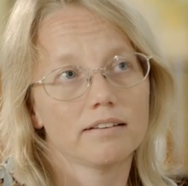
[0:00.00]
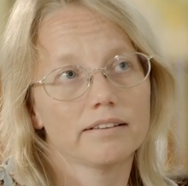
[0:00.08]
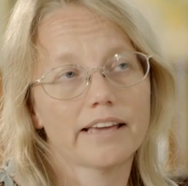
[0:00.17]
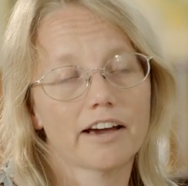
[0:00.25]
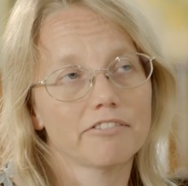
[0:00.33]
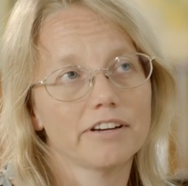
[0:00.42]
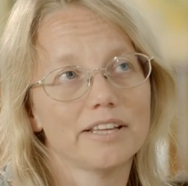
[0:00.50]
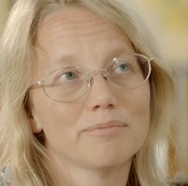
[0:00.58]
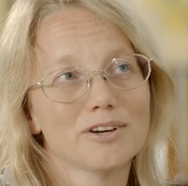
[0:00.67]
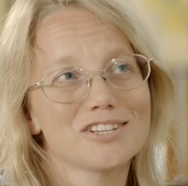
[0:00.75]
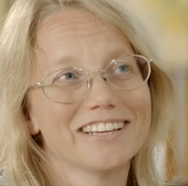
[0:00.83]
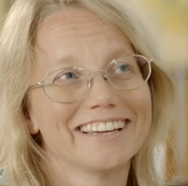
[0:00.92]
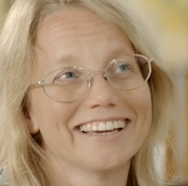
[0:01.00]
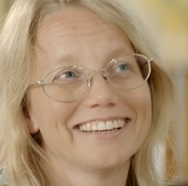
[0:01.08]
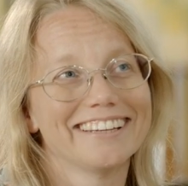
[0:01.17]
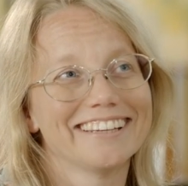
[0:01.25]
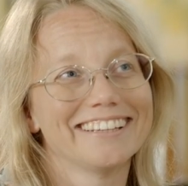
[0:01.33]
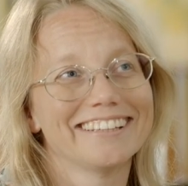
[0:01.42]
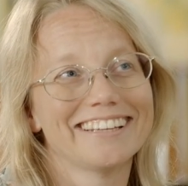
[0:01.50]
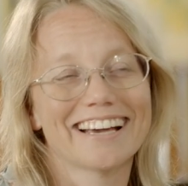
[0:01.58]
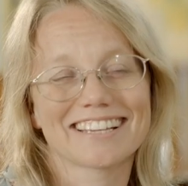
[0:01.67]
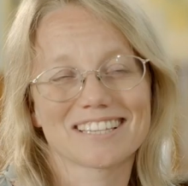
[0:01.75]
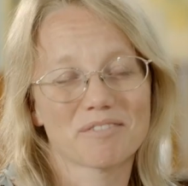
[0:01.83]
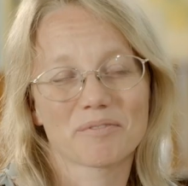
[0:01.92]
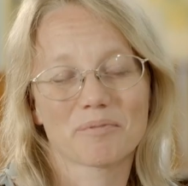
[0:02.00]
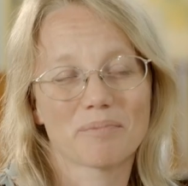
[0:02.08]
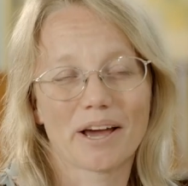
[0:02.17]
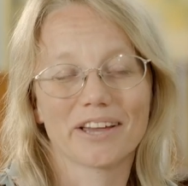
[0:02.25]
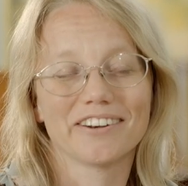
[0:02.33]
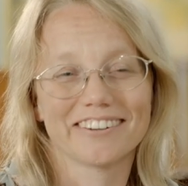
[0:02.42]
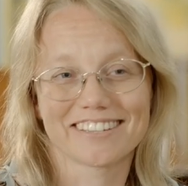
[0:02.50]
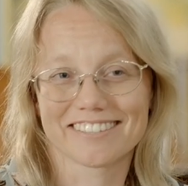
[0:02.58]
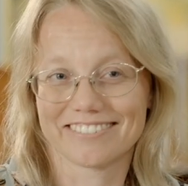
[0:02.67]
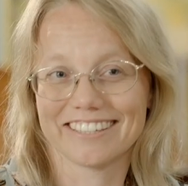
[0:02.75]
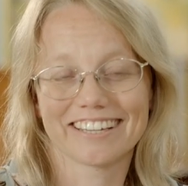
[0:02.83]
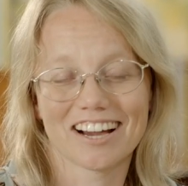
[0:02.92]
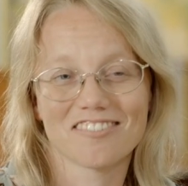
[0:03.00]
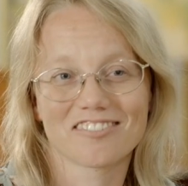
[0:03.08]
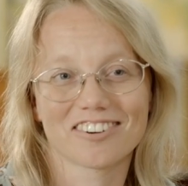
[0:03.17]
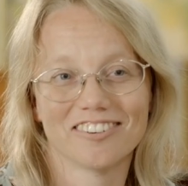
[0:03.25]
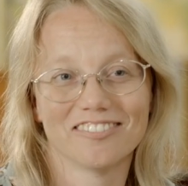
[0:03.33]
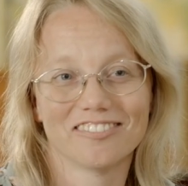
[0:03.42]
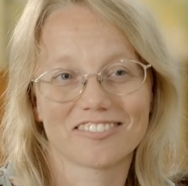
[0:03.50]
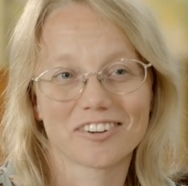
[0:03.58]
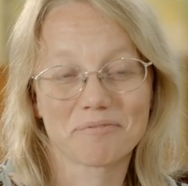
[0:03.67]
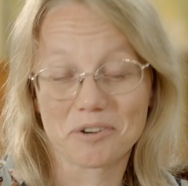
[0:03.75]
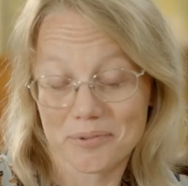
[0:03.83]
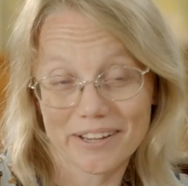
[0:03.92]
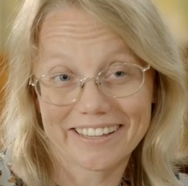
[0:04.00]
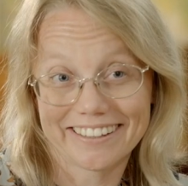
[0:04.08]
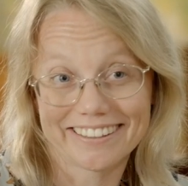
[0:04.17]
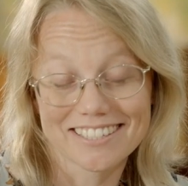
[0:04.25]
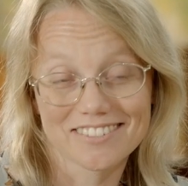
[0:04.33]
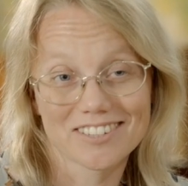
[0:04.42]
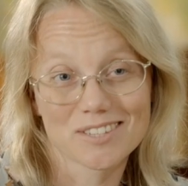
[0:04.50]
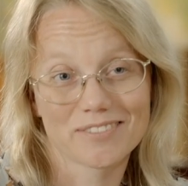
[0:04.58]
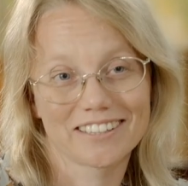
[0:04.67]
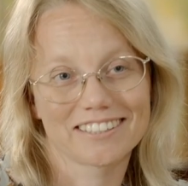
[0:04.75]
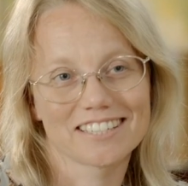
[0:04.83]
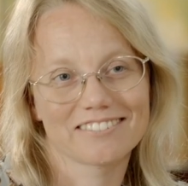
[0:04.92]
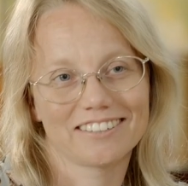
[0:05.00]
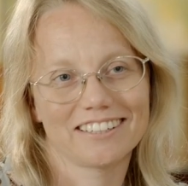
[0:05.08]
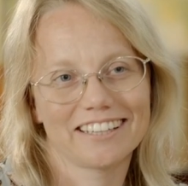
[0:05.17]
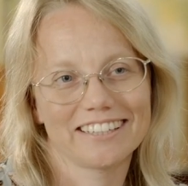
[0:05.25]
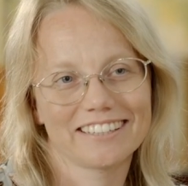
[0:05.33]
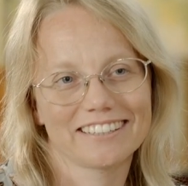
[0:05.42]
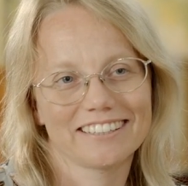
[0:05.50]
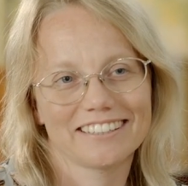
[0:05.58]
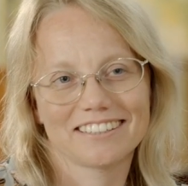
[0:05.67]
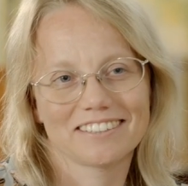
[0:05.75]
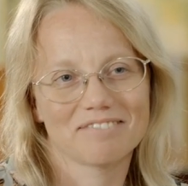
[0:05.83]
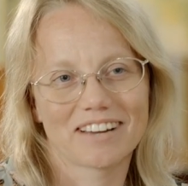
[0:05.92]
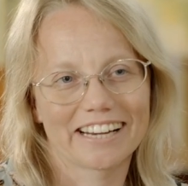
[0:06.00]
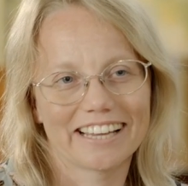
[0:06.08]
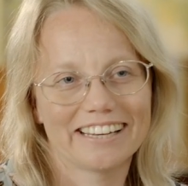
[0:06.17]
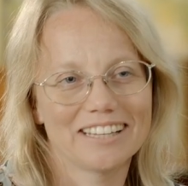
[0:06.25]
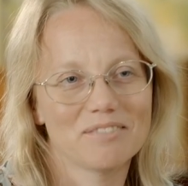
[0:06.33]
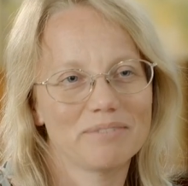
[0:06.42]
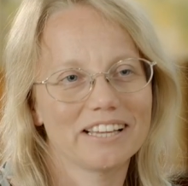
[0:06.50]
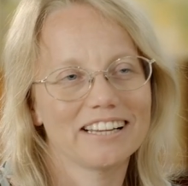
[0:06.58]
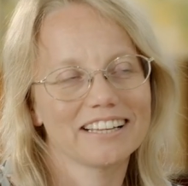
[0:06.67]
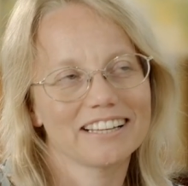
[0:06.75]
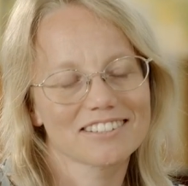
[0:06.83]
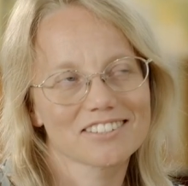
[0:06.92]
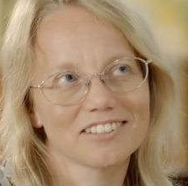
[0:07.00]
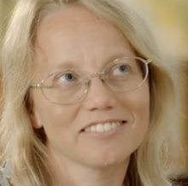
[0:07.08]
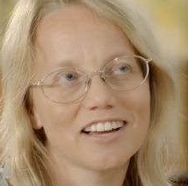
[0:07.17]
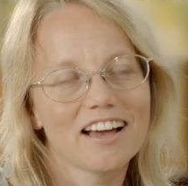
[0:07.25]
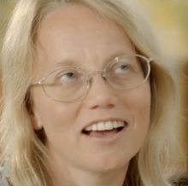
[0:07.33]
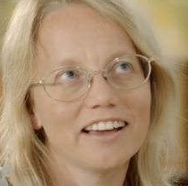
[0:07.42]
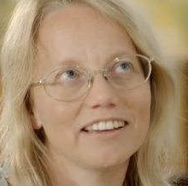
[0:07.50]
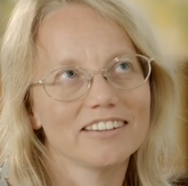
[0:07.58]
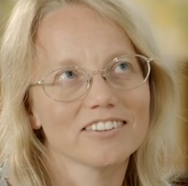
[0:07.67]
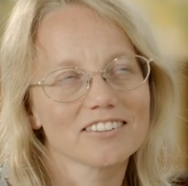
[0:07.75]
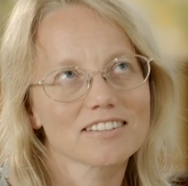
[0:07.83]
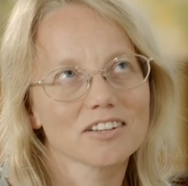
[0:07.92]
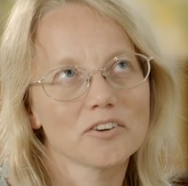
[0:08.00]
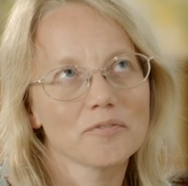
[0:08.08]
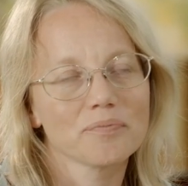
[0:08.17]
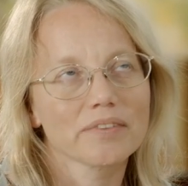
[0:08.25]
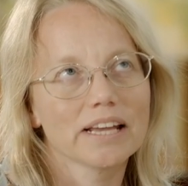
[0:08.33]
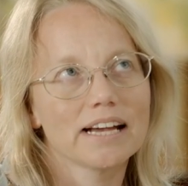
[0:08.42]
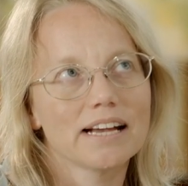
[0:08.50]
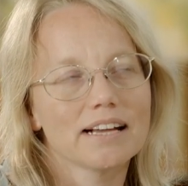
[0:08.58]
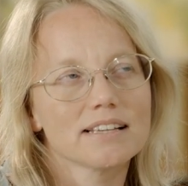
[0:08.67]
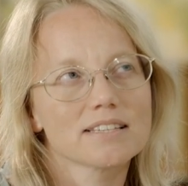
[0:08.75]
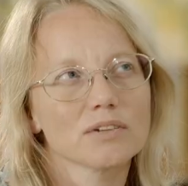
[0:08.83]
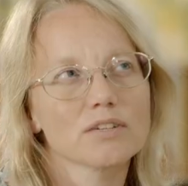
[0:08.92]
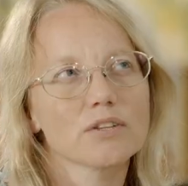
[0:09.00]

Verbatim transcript: yeah, really emerging and and yeah, some of the pioneers really come from from Norway in this respect as well, like Marianne Bjelland in Oslo. So